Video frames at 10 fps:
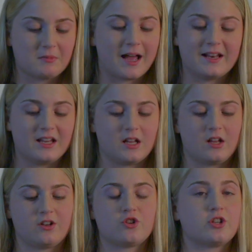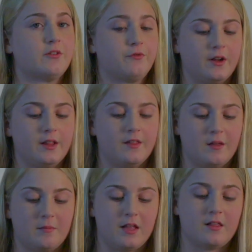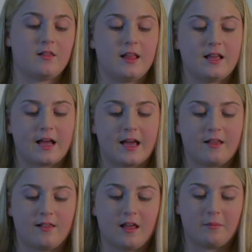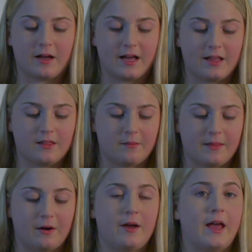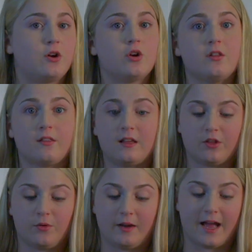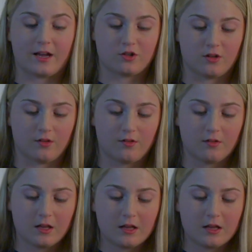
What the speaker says: I didn't audition in front of them. Instead, I sang behind them, that way I couldn't see their reactions.